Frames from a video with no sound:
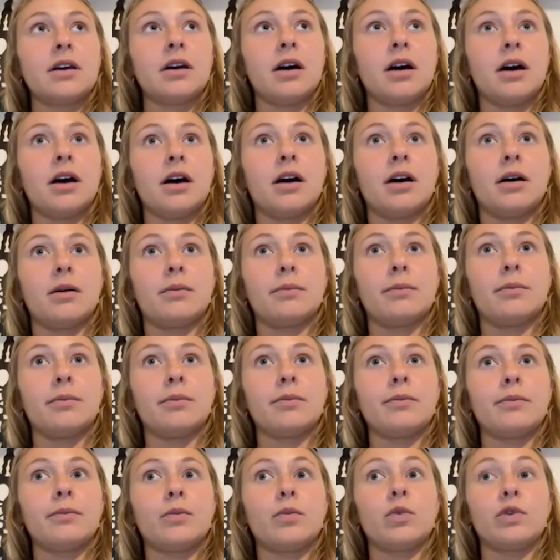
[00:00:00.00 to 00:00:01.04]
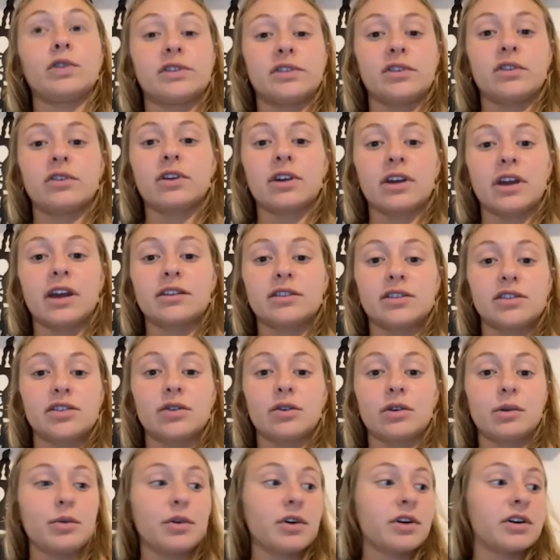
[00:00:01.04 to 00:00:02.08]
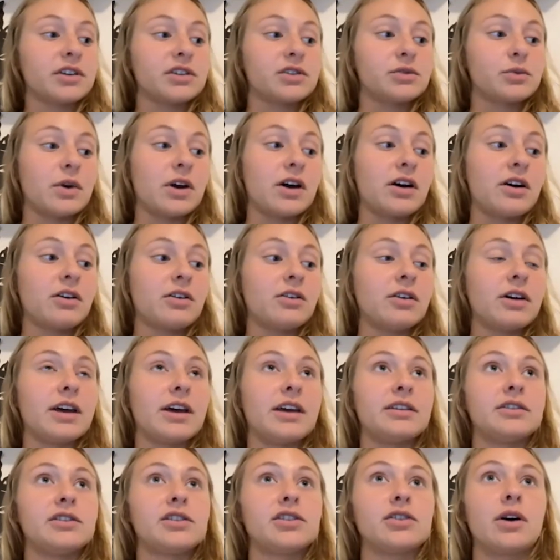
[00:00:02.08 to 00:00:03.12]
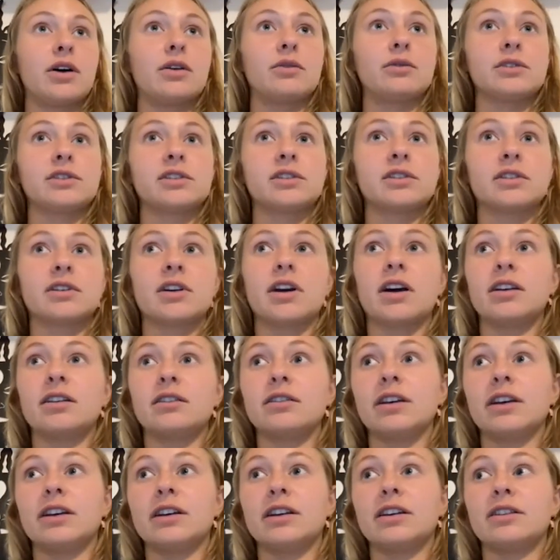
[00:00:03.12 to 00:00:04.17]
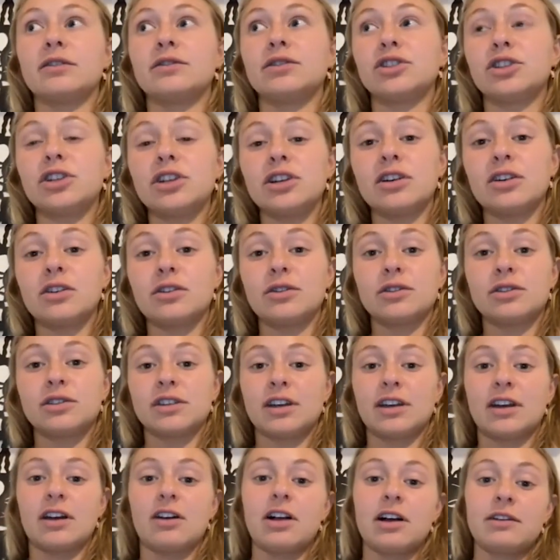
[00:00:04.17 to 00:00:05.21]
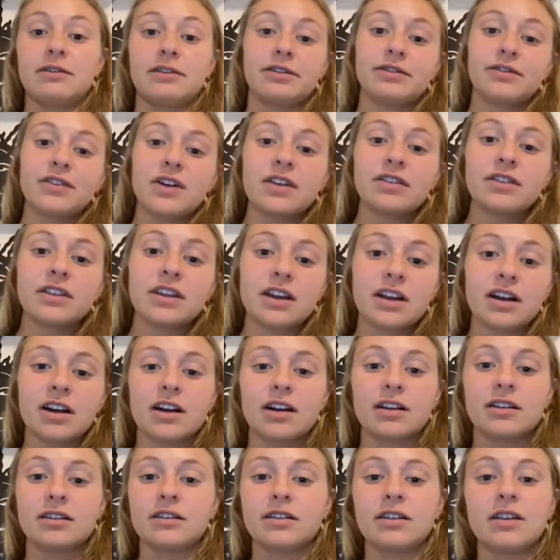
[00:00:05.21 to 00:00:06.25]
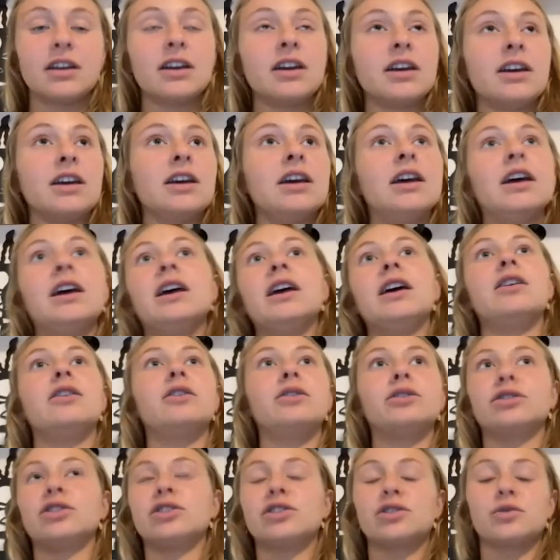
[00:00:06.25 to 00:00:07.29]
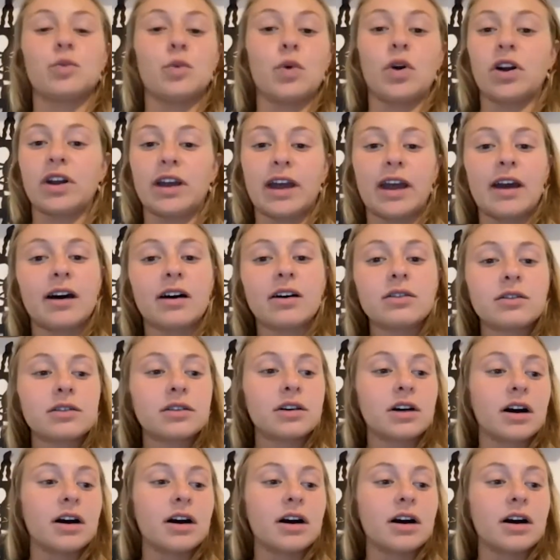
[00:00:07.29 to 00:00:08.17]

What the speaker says: was looking at Stony Brook as well. And so I was kind of like, if she goes, like I'll have a friend there and it'll just work out.